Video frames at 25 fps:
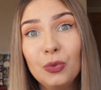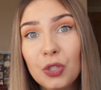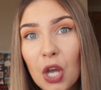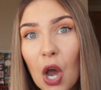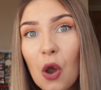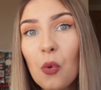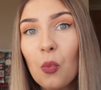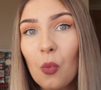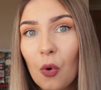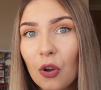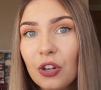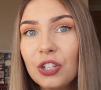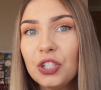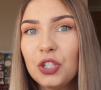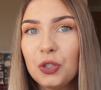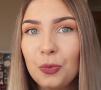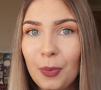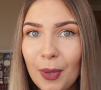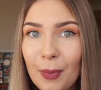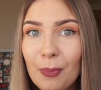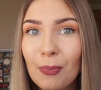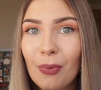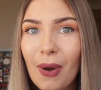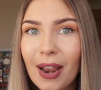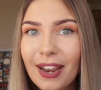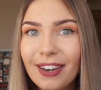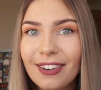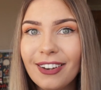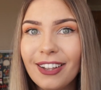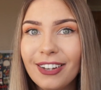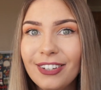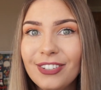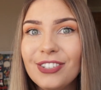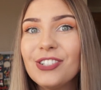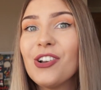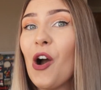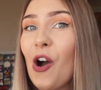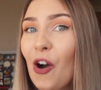don't want to be
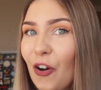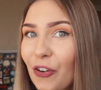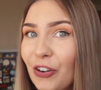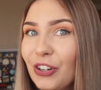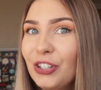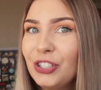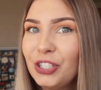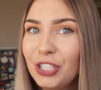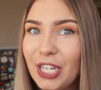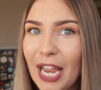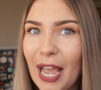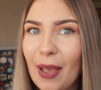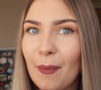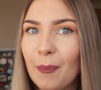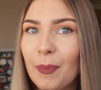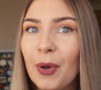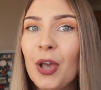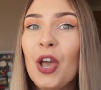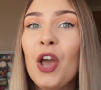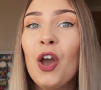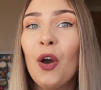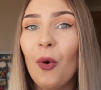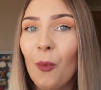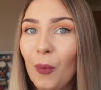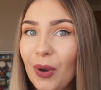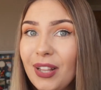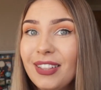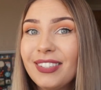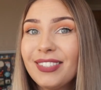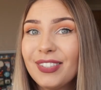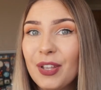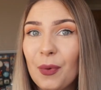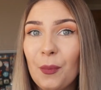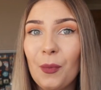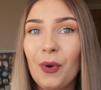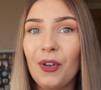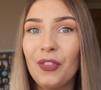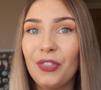pregnant on a ship with
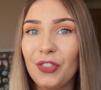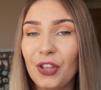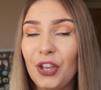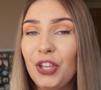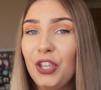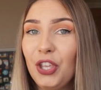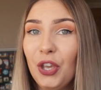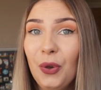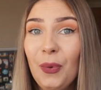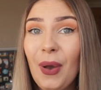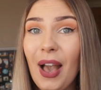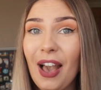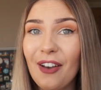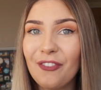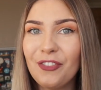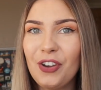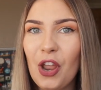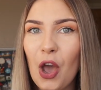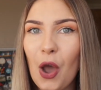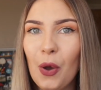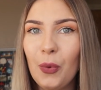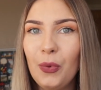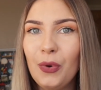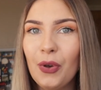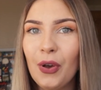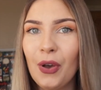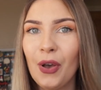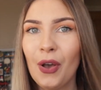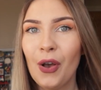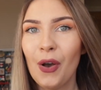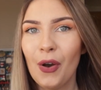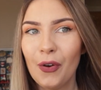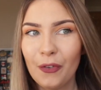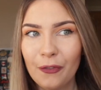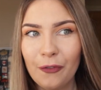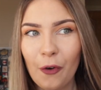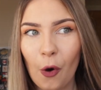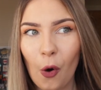someone that you have known
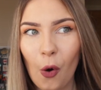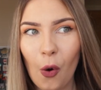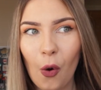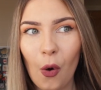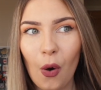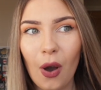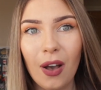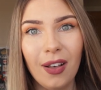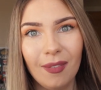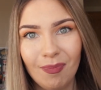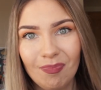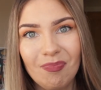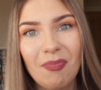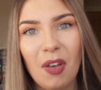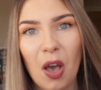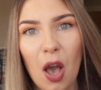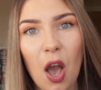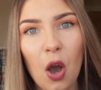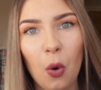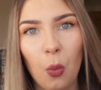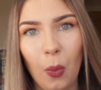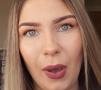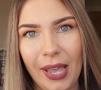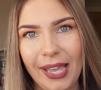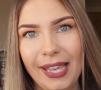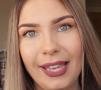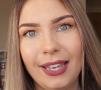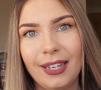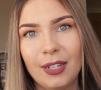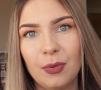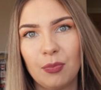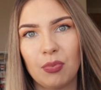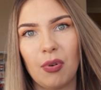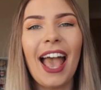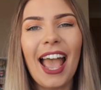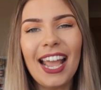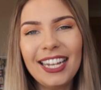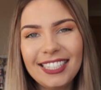for a week.
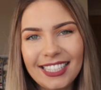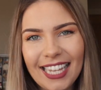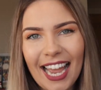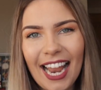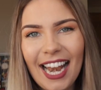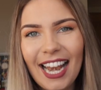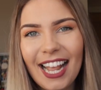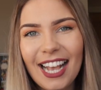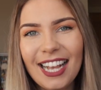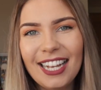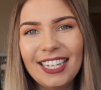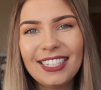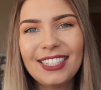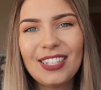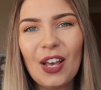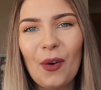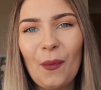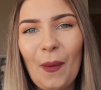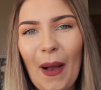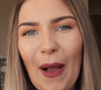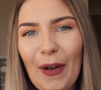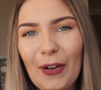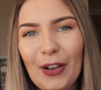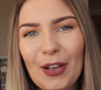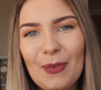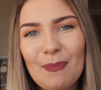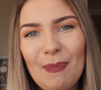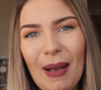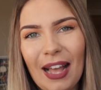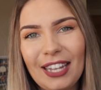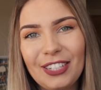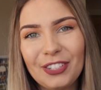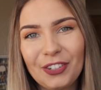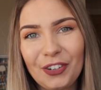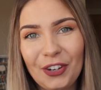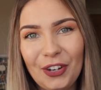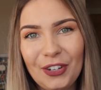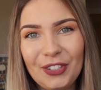Hey sailors, welcome back
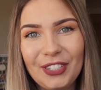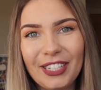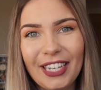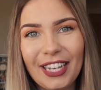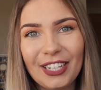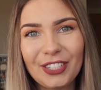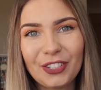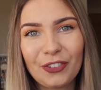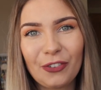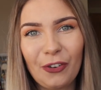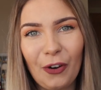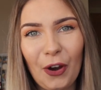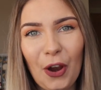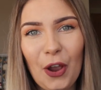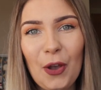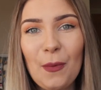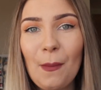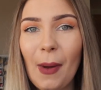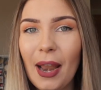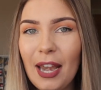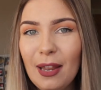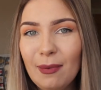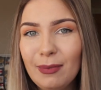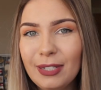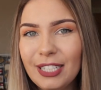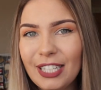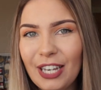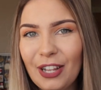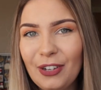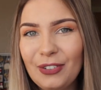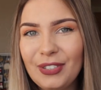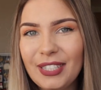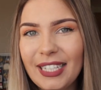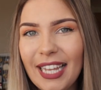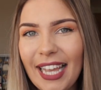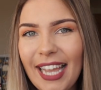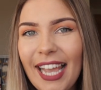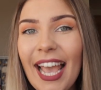to Cruising As Crew. My name is
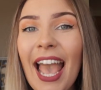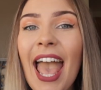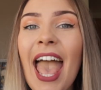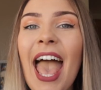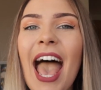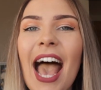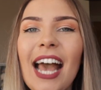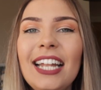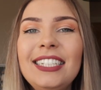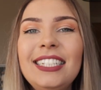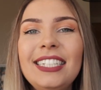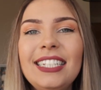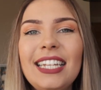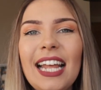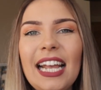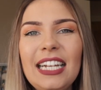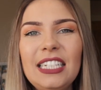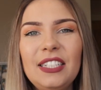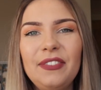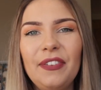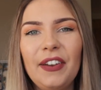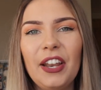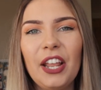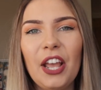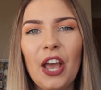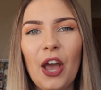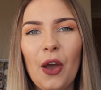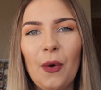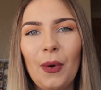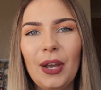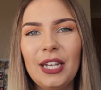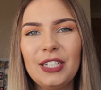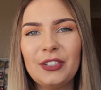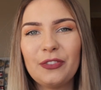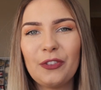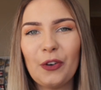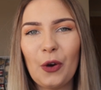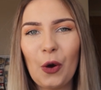Lucy and today's video
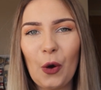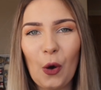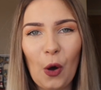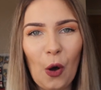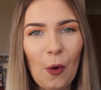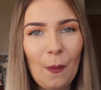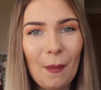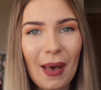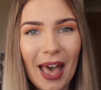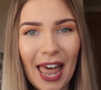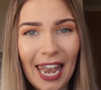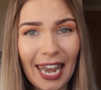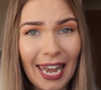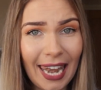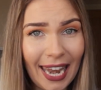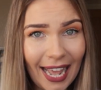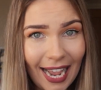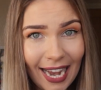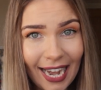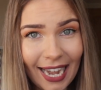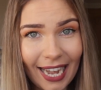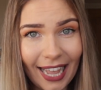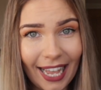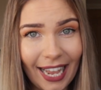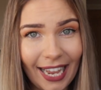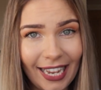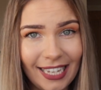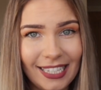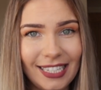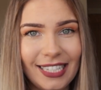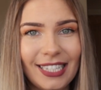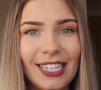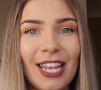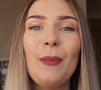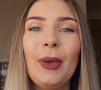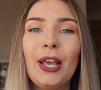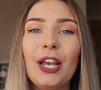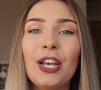is for all my ladies
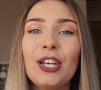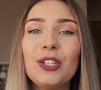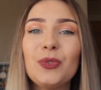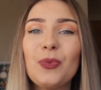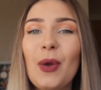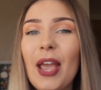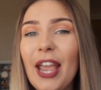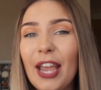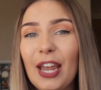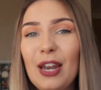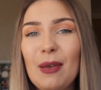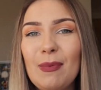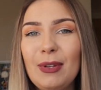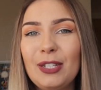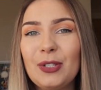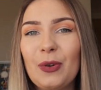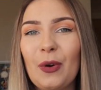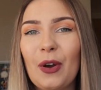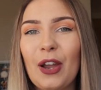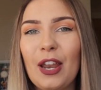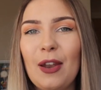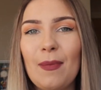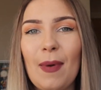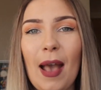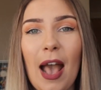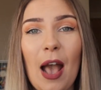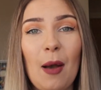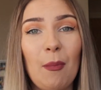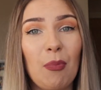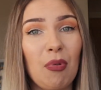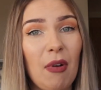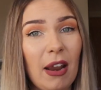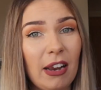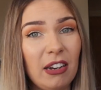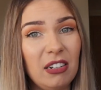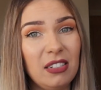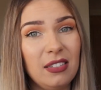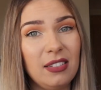because we're going to be talking about
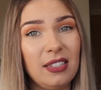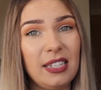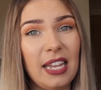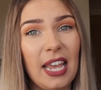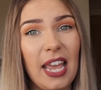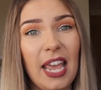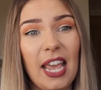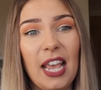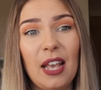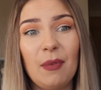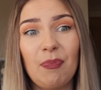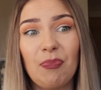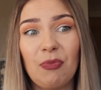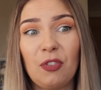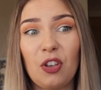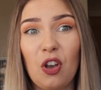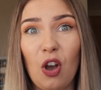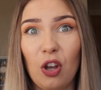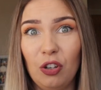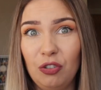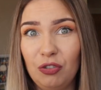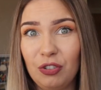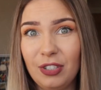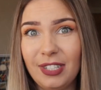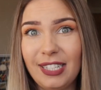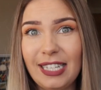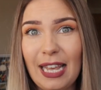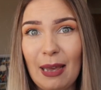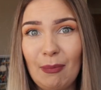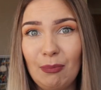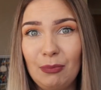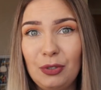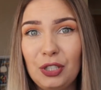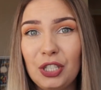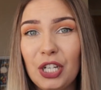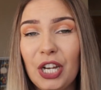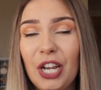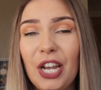pregnancy,
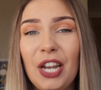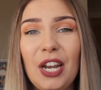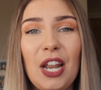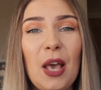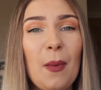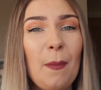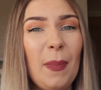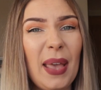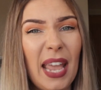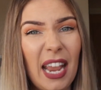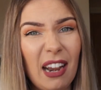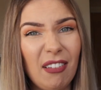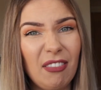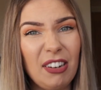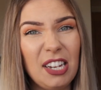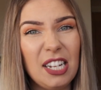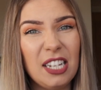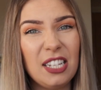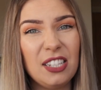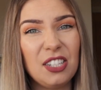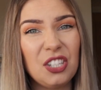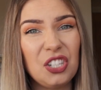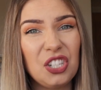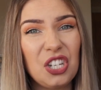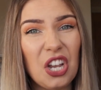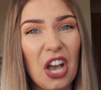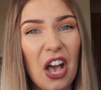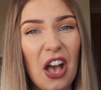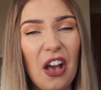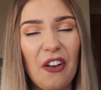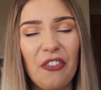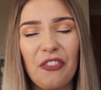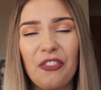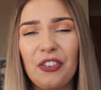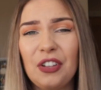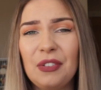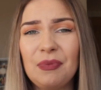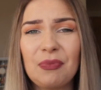contraception, period stuff,
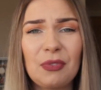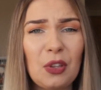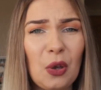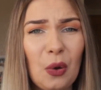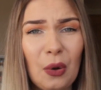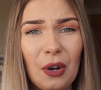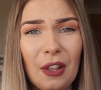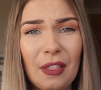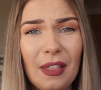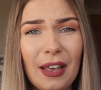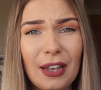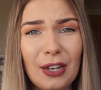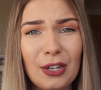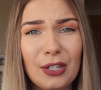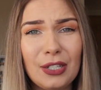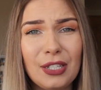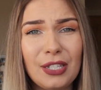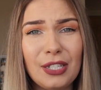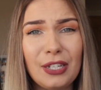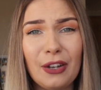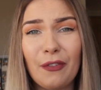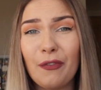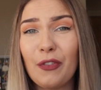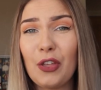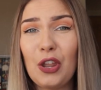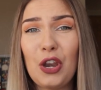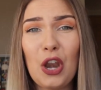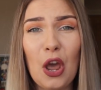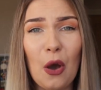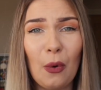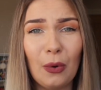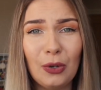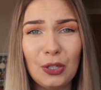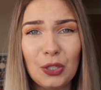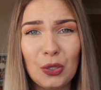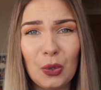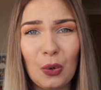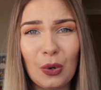all of that good stuff that no
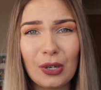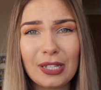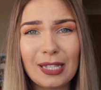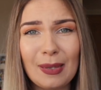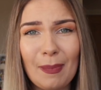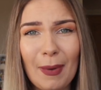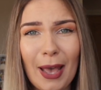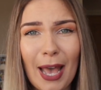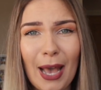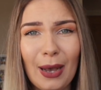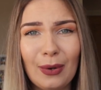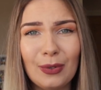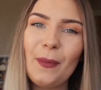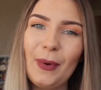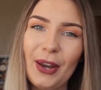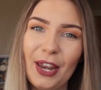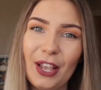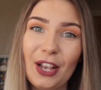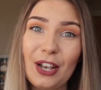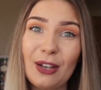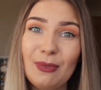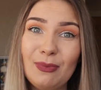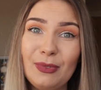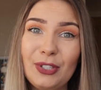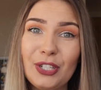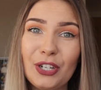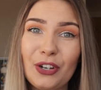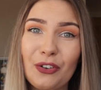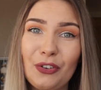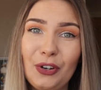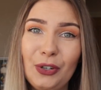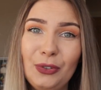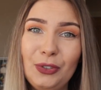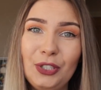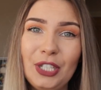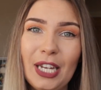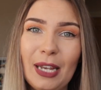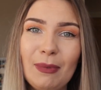one talks about when it comes to
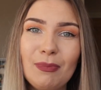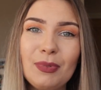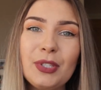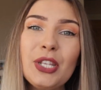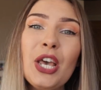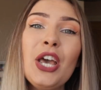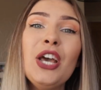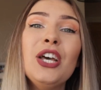cruise ships.